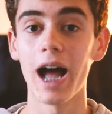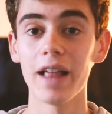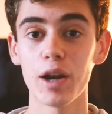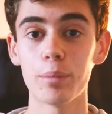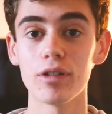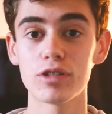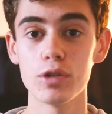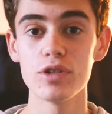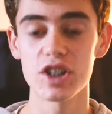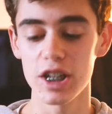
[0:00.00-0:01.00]
And then I bought
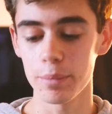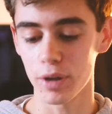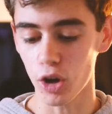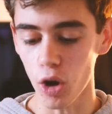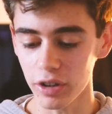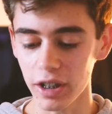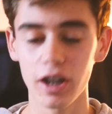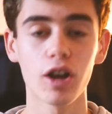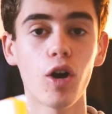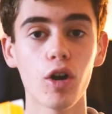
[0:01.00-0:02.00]
2 cheap
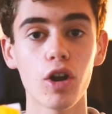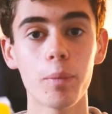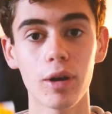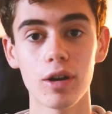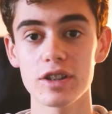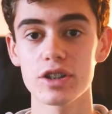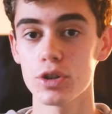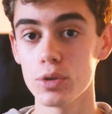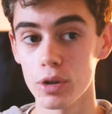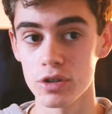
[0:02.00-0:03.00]
Kodak Color Plus
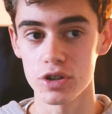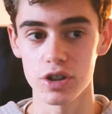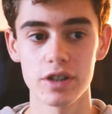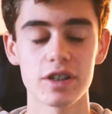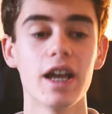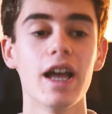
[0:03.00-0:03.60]
200.